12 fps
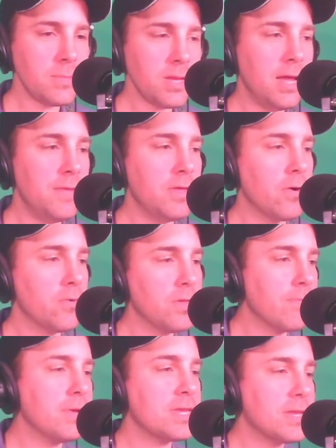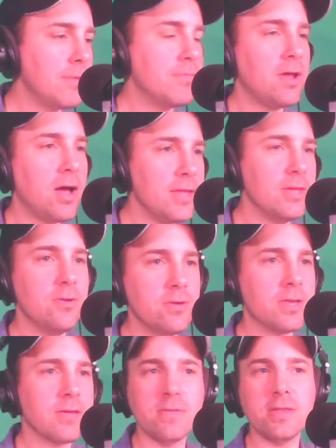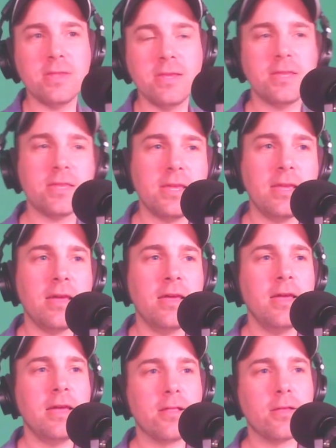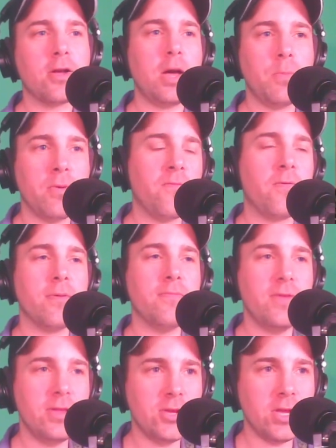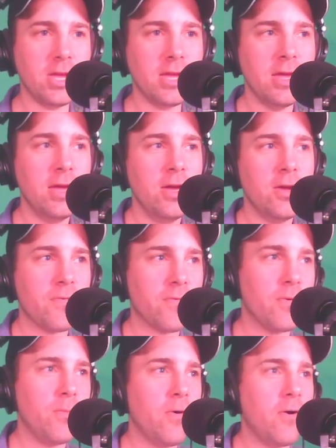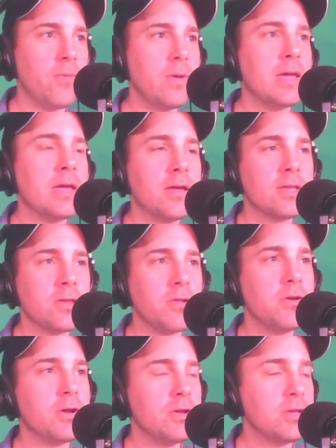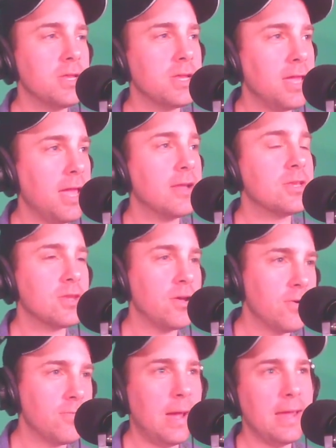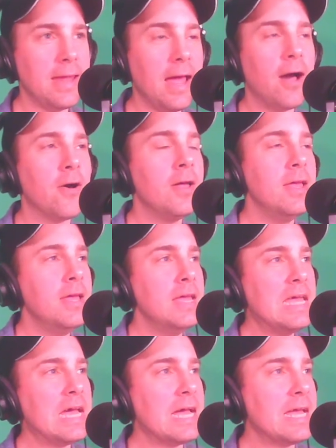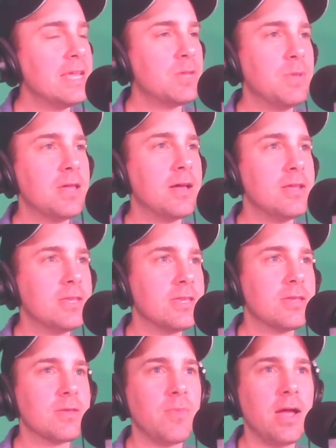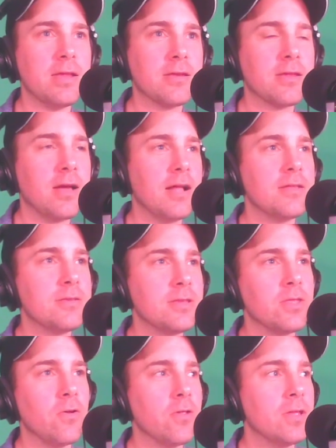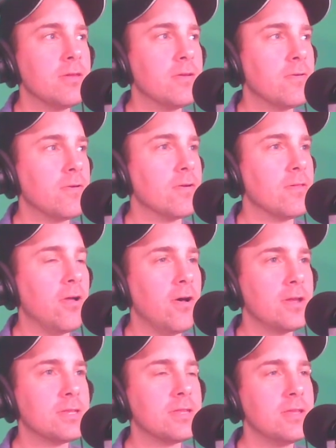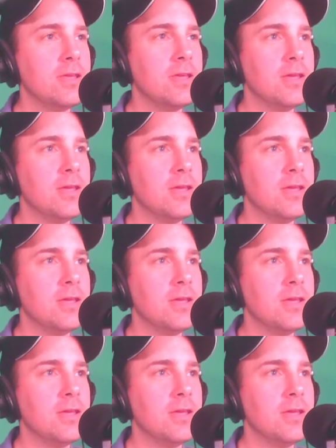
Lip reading: And the only reason I'm not using the TC Helicon Perform VG for all my solo acoustic gigs right now is because mine got stolen or lost.